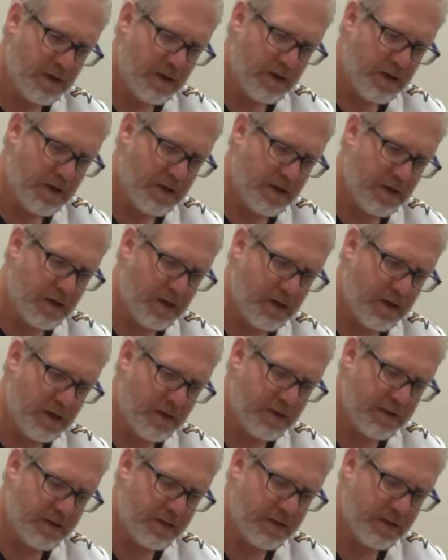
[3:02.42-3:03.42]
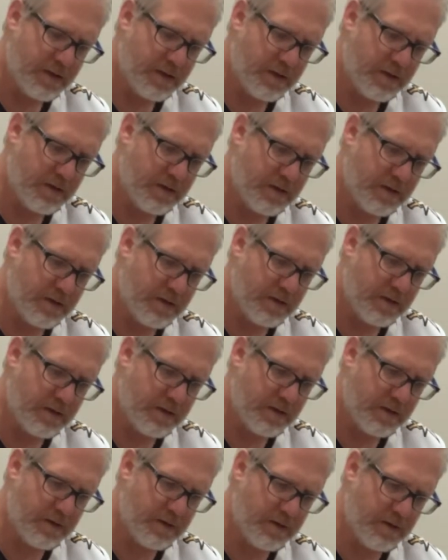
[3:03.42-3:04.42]
a
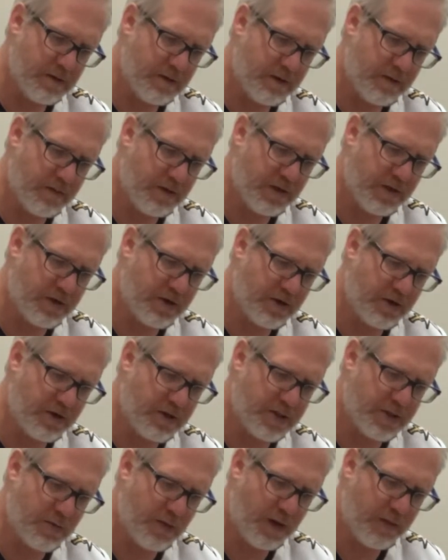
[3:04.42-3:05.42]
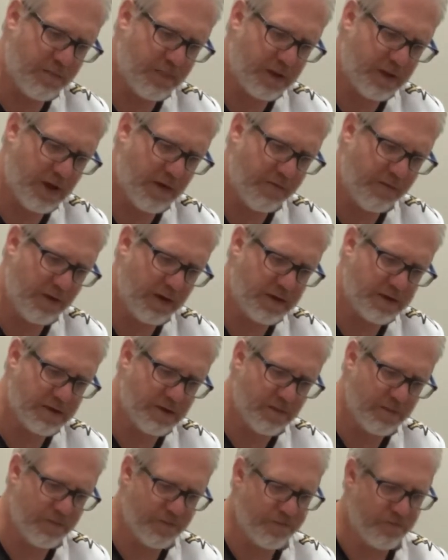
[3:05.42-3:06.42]
little bit of sugar sweet, but definitely
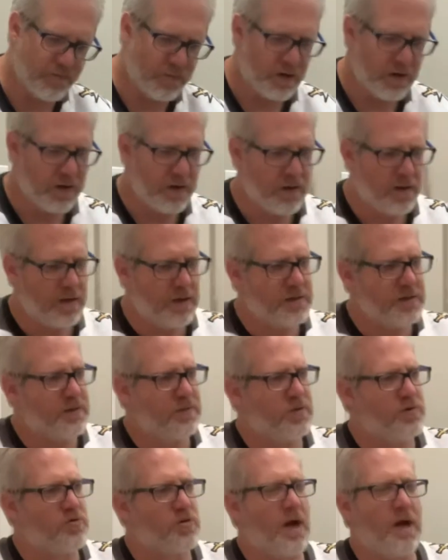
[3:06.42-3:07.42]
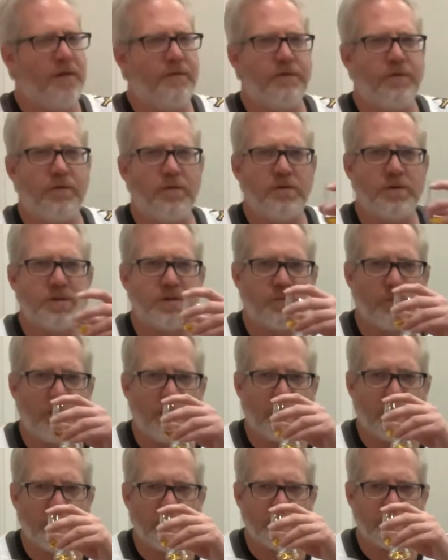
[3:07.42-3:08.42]
some dried fruit
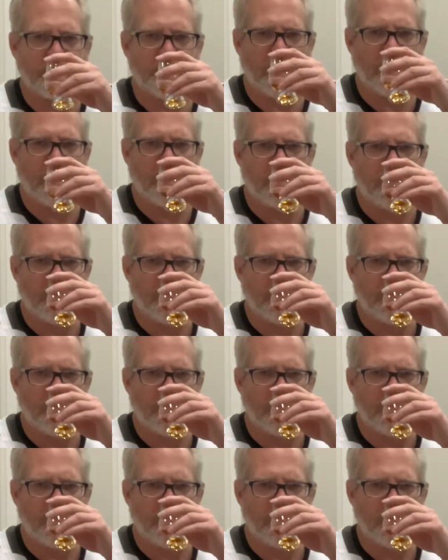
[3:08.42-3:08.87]
sweet kind of smell.